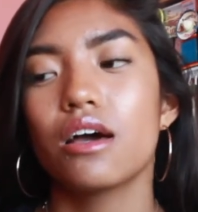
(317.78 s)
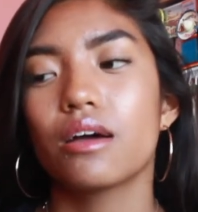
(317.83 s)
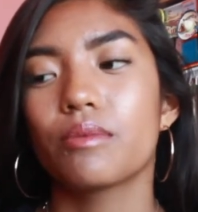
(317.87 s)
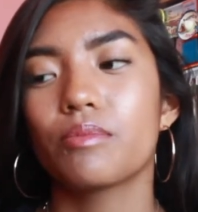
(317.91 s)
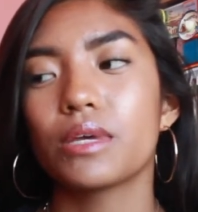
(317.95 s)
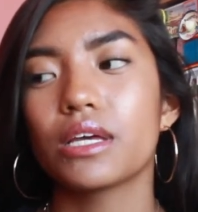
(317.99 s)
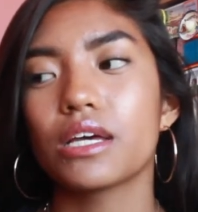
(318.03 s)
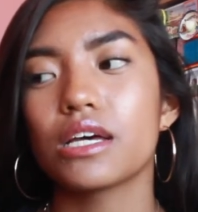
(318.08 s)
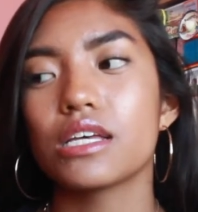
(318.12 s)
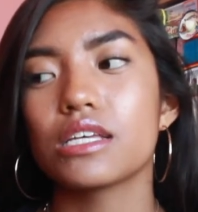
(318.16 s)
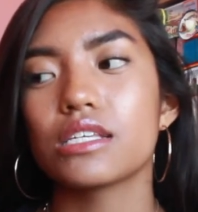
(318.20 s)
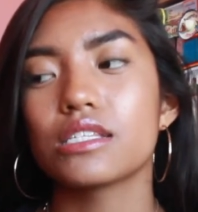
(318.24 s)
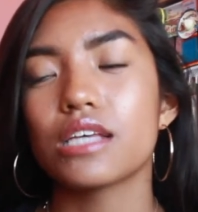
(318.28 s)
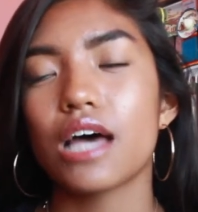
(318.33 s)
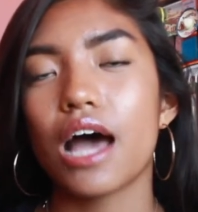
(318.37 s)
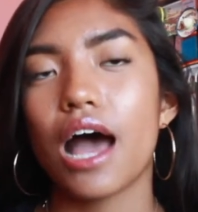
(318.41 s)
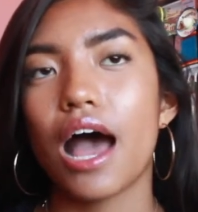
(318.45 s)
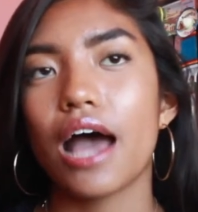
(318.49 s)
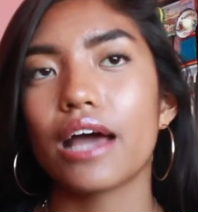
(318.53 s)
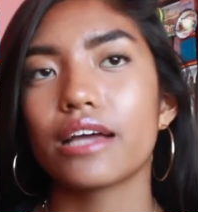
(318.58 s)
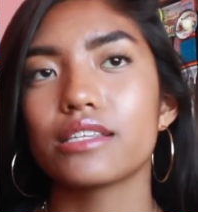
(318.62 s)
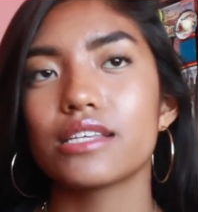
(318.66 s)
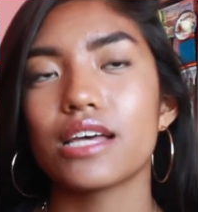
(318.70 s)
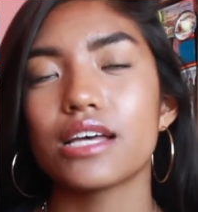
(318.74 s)
because
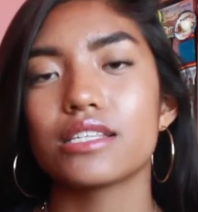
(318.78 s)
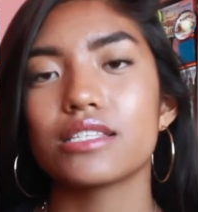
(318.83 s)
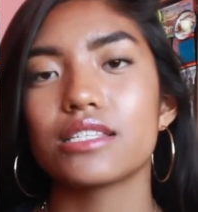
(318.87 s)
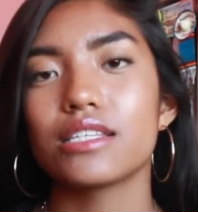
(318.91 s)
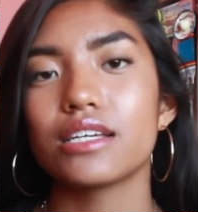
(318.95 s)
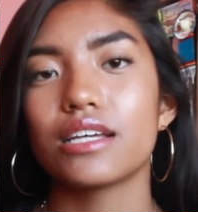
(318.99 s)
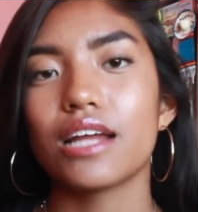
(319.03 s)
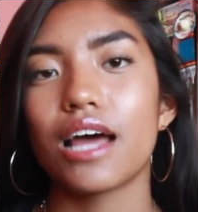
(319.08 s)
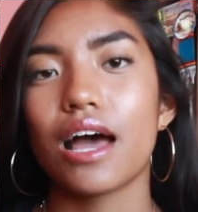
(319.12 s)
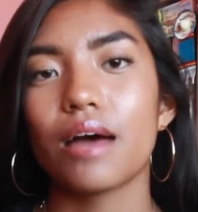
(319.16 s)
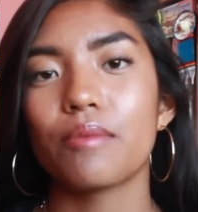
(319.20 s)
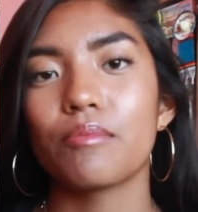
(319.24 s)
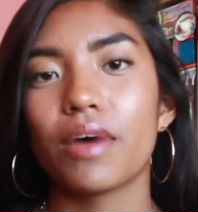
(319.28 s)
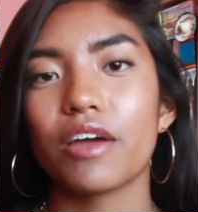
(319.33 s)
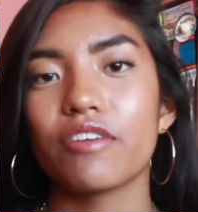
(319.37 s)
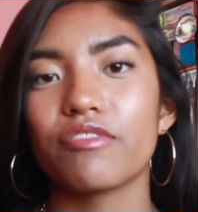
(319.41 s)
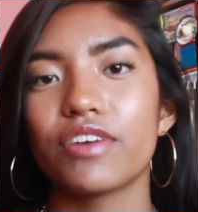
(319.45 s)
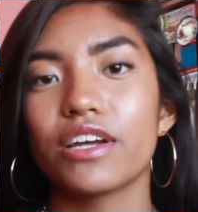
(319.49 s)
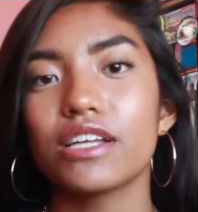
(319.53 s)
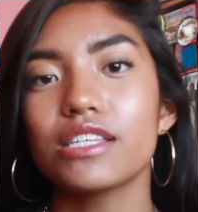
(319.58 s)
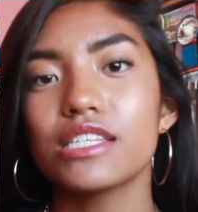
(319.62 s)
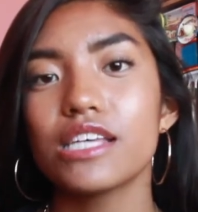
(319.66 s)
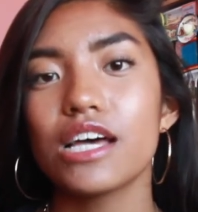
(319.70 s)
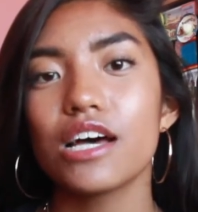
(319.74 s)
I tested at my
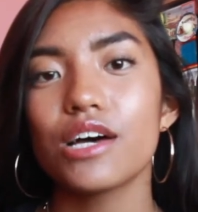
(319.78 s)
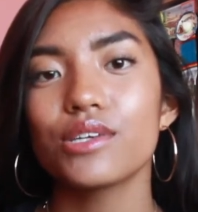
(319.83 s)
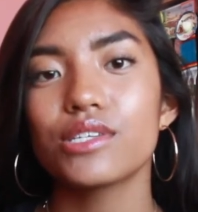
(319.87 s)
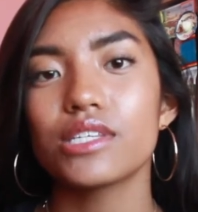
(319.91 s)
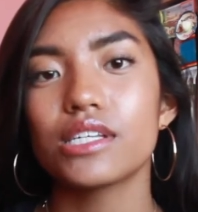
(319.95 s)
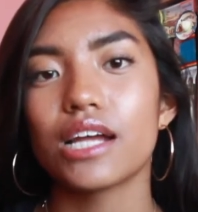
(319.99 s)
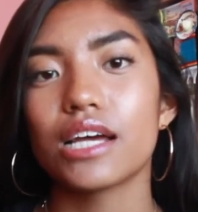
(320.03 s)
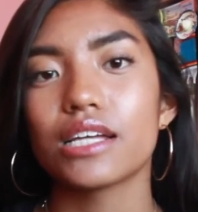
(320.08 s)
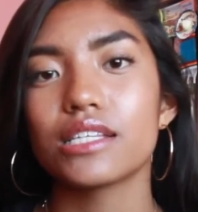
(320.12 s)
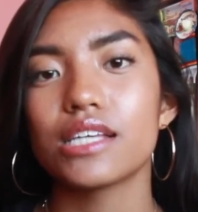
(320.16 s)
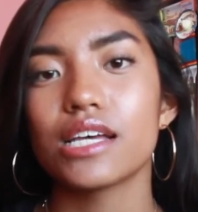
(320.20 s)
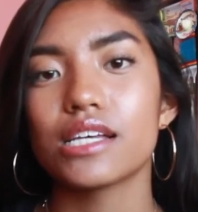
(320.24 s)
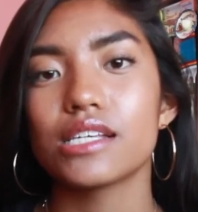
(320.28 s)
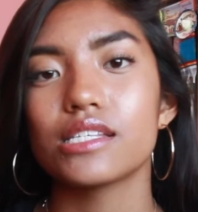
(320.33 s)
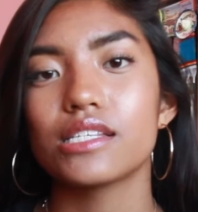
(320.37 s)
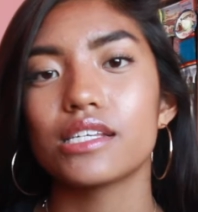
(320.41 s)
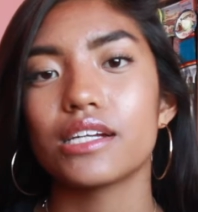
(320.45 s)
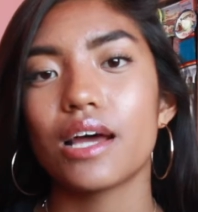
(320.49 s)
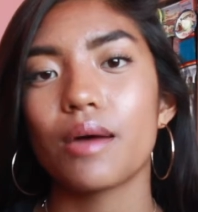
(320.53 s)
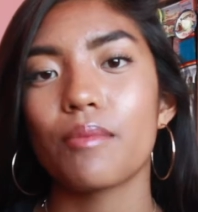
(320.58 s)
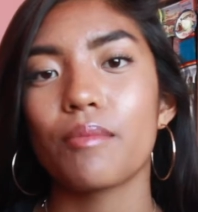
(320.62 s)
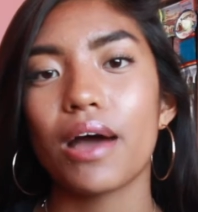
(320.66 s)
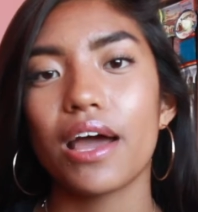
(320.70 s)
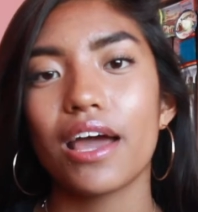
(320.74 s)
friend's house and I
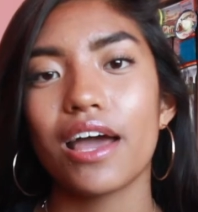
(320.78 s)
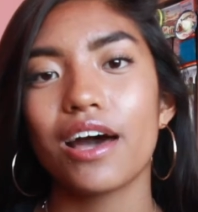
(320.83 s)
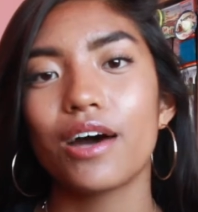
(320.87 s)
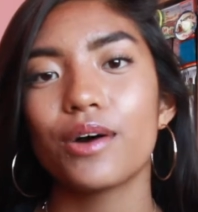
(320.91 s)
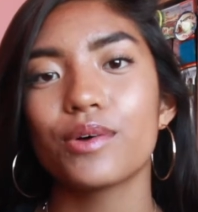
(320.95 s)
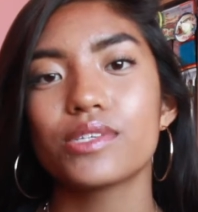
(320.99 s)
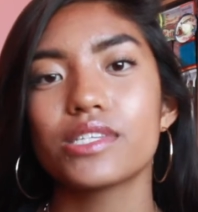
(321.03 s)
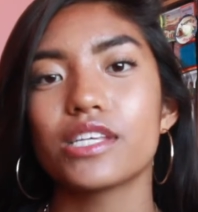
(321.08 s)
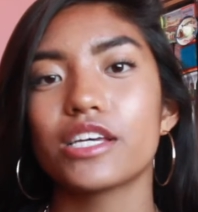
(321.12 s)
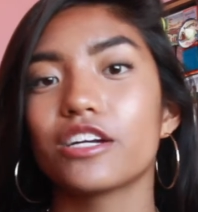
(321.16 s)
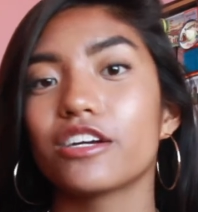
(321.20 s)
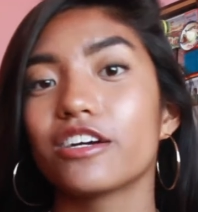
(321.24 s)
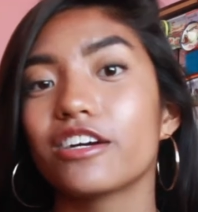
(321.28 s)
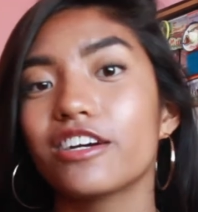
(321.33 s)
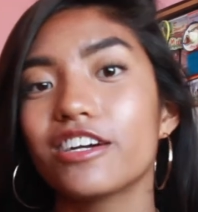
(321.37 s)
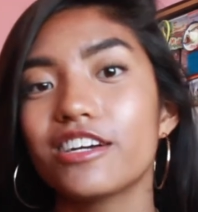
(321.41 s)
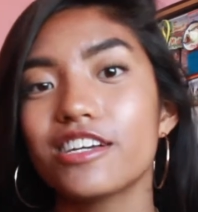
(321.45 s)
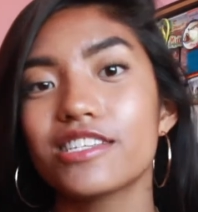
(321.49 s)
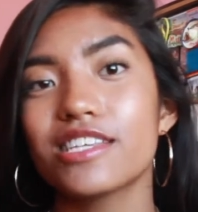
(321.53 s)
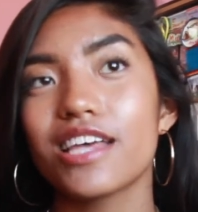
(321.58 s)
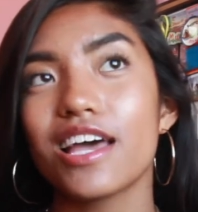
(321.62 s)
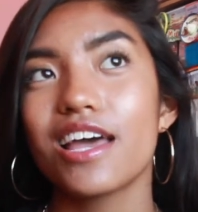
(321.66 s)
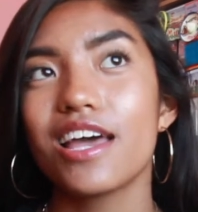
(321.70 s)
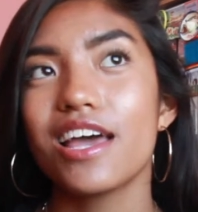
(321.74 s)
tested at my house, and
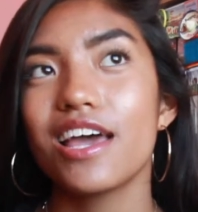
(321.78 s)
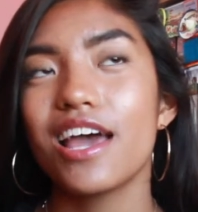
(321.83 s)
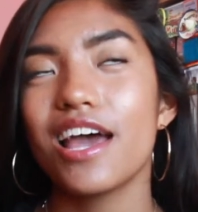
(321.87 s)
hers